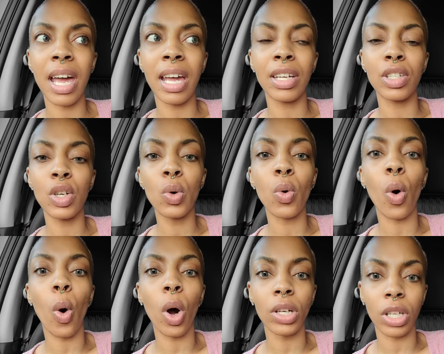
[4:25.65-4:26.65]
a new
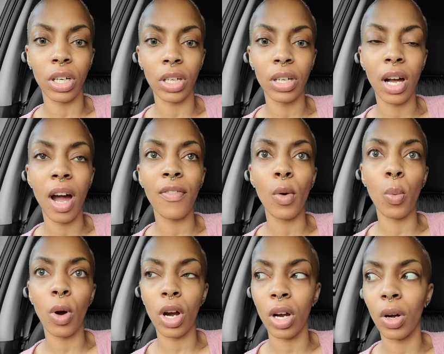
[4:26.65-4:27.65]
order of a
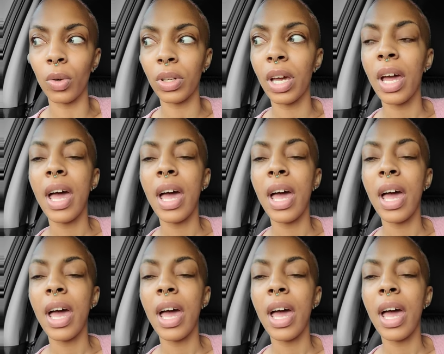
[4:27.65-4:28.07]
world